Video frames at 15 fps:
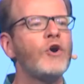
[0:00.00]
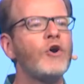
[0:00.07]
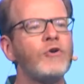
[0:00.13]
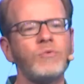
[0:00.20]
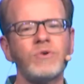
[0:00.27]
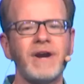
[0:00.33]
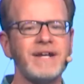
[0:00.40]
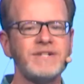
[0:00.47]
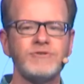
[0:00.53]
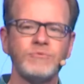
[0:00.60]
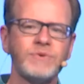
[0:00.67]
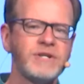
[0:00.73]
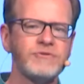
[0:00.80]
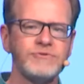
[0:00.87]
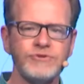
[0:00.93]
oh, we're agile,
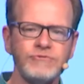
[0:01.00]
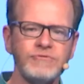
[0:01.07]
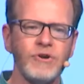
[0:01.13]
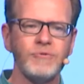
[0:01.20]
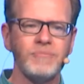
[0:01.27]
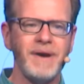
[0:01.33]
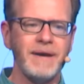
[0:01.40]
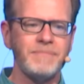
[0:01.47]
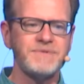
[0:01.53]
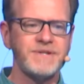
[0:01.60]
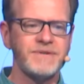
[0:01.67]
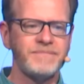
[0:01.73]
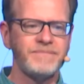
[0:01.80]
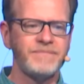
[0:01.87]
we don't do roadmaps.